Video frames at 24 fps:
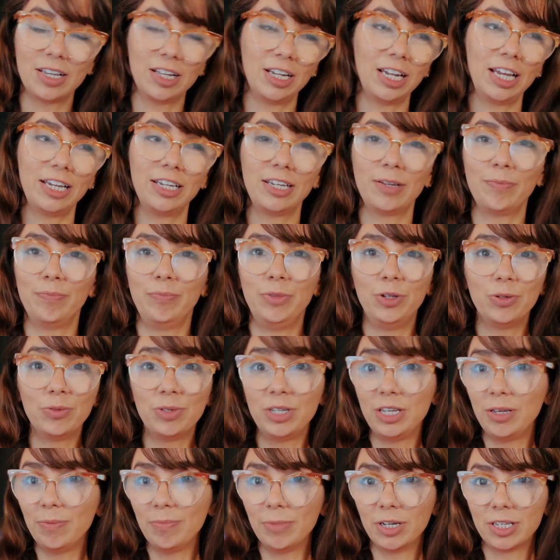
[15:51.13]
like
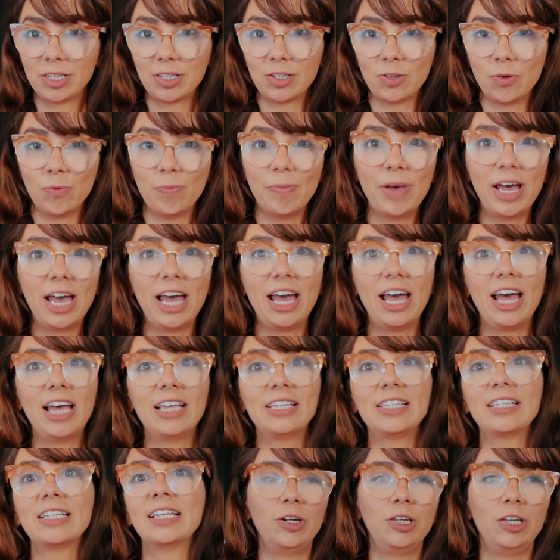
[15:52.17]
building muscle
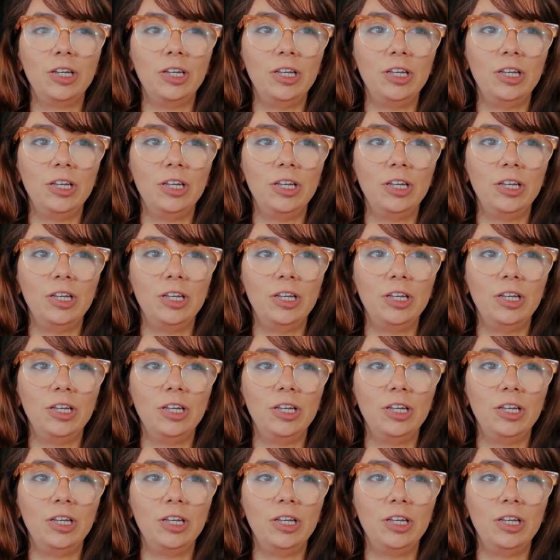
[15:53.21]
mass.